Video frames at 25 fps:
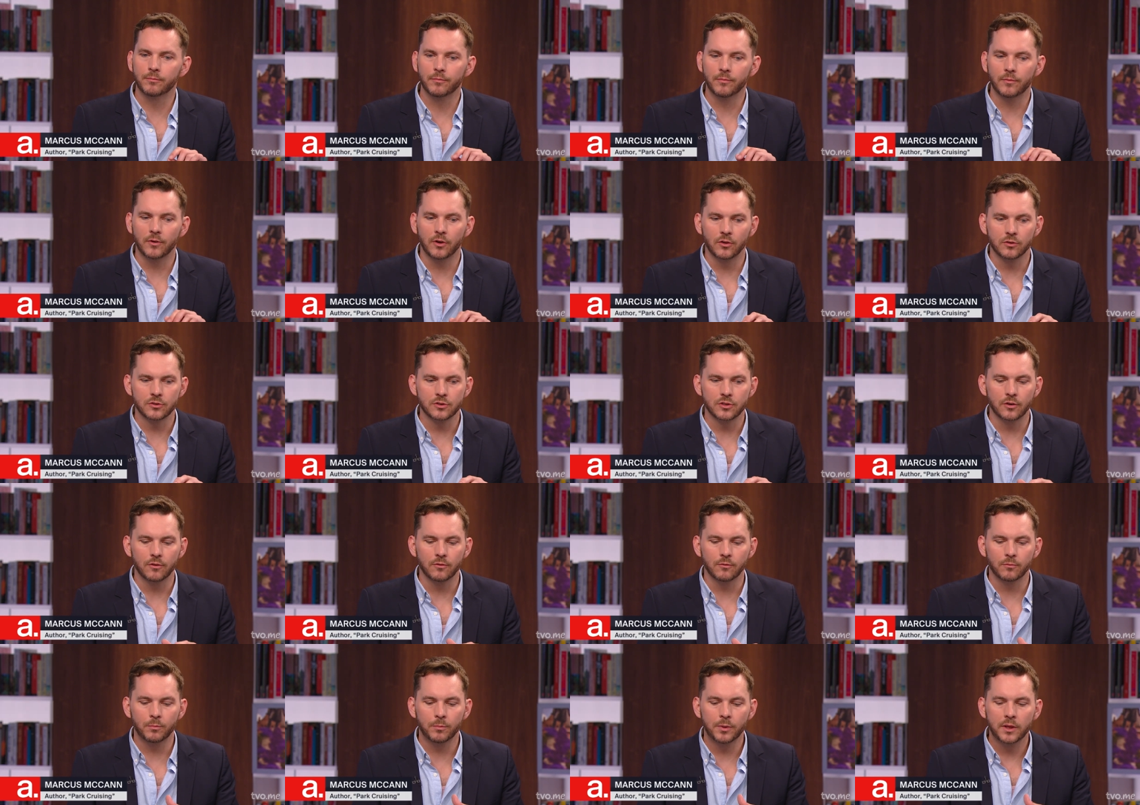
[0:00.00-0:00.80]
you know,
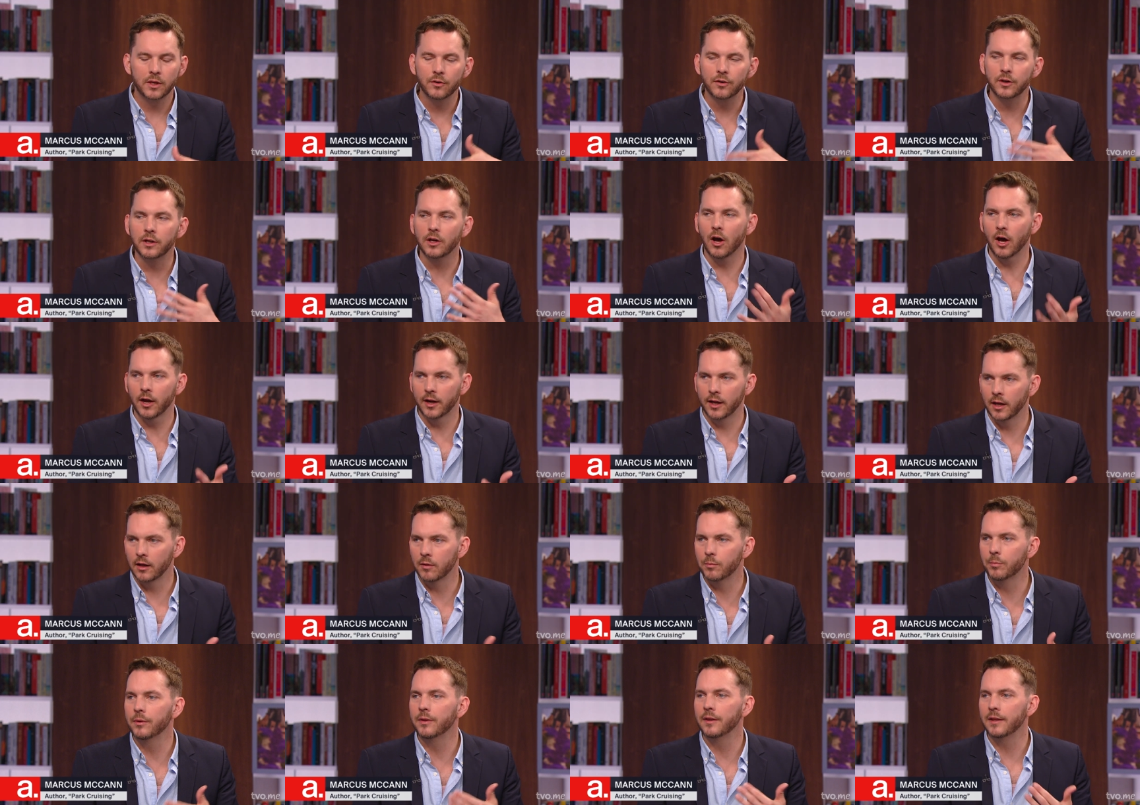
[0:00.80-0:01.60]
sort of
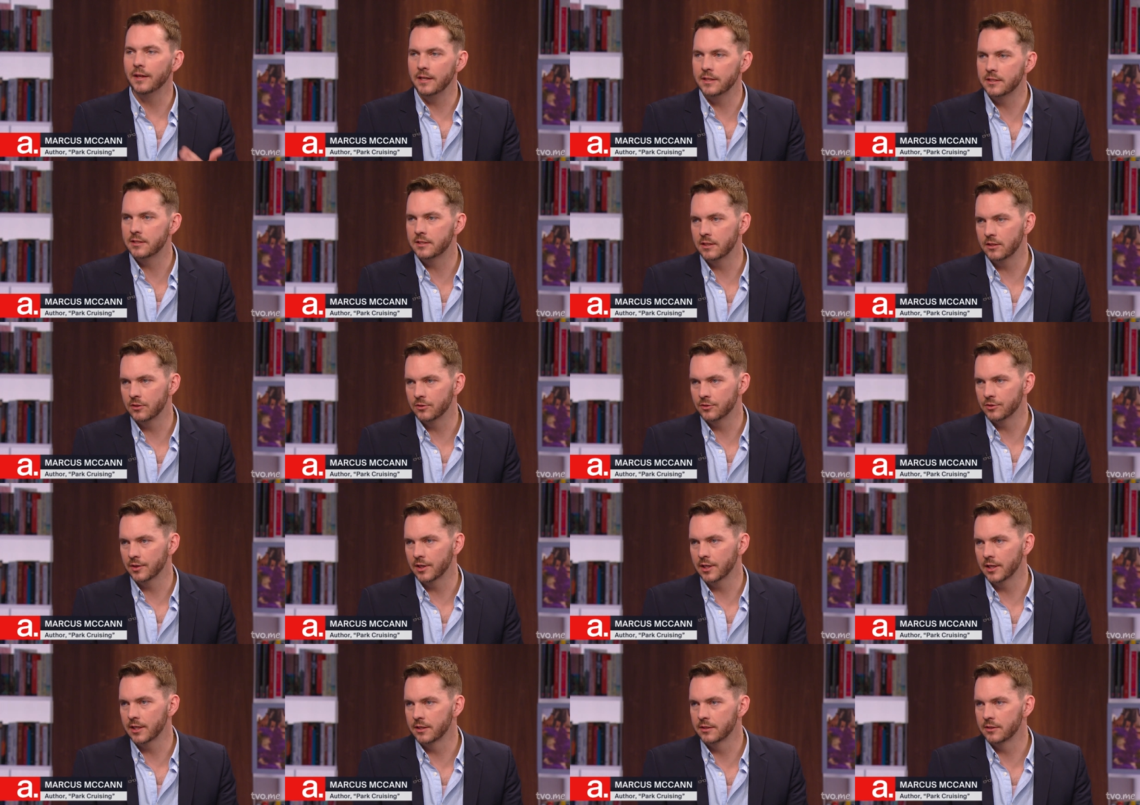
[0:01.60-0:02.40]
periodic police
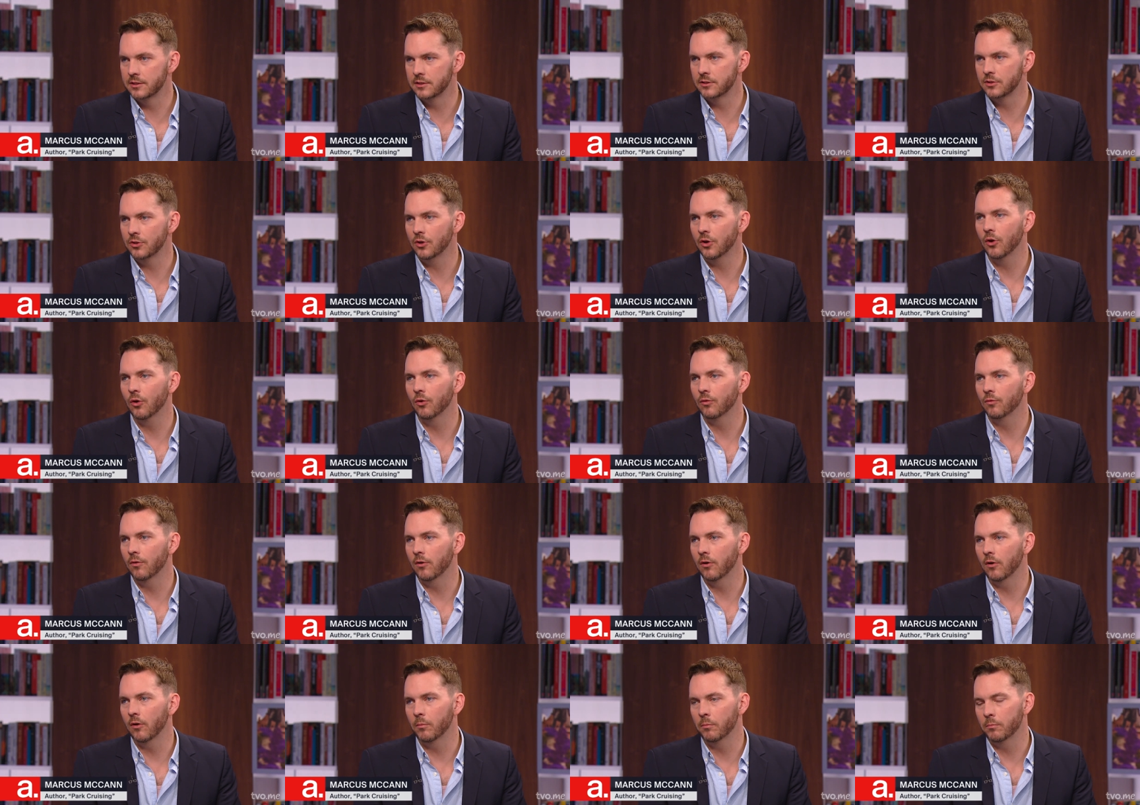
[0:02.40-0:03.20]
interest
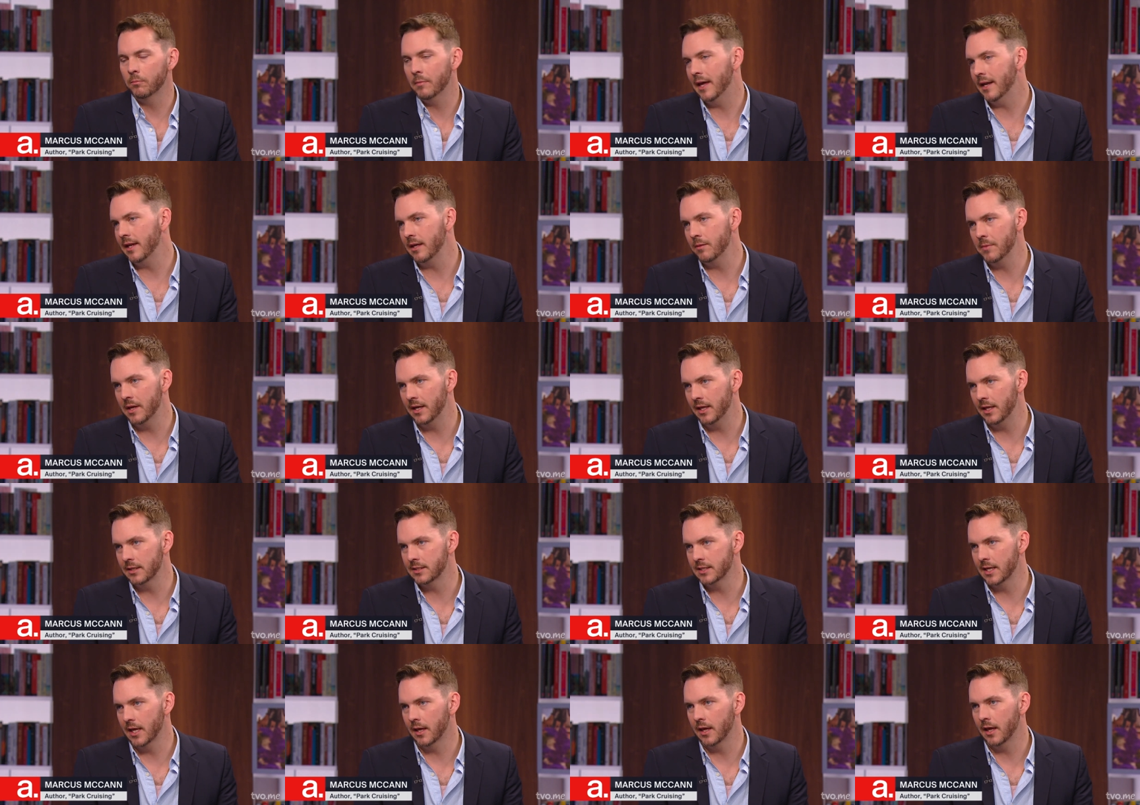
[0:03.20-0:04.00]
over many,
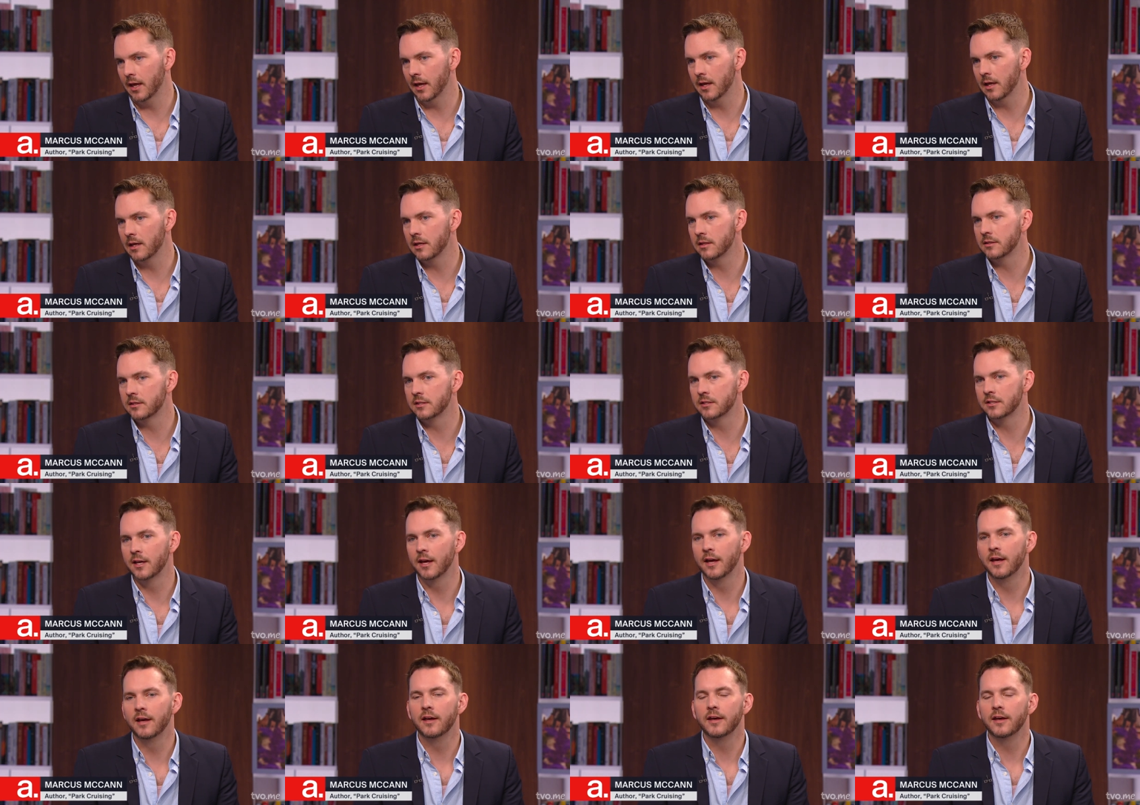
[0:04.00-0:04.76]
many decades.